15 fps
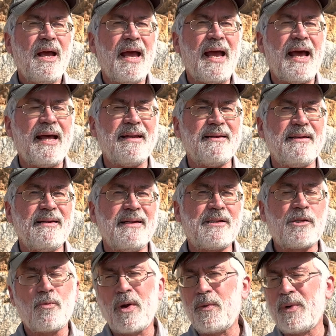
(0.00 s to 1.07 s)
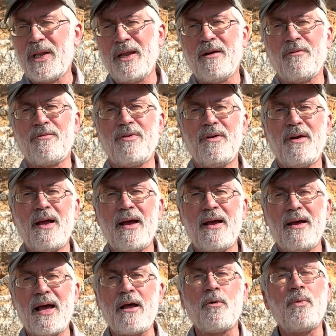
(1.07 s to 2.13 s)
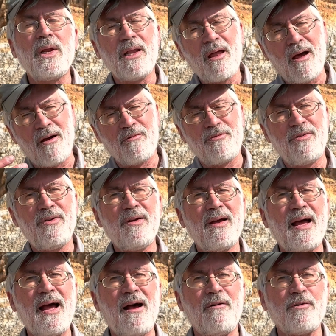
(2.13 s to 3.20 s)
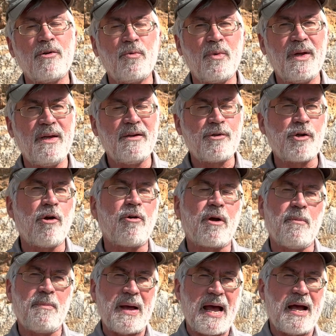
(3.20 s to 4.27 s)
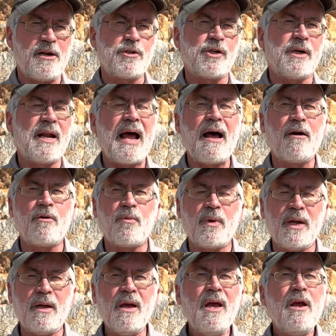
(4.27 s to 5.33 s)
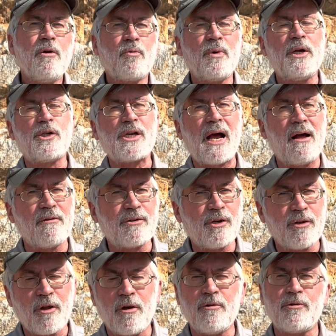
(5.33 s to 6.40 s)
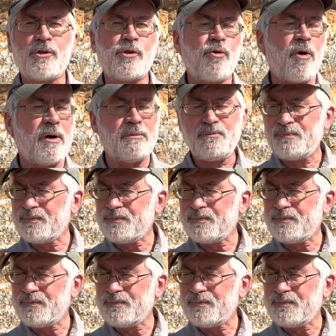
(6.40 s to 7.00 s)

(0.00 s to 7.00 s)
And it's the way we live. How do we love? How do we show compassion? How do we reach out to those who are